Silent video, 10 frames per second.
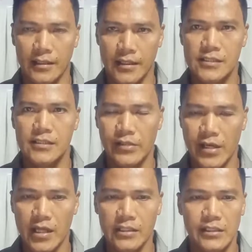and that's the
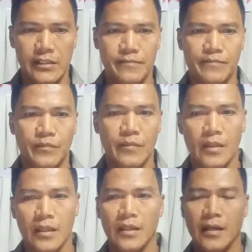reality.
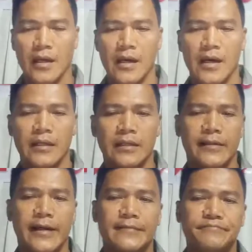
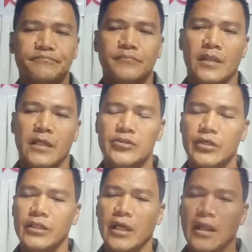Hallelujah. Let's
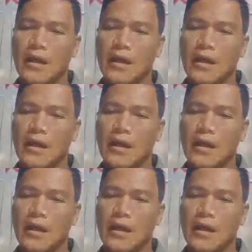read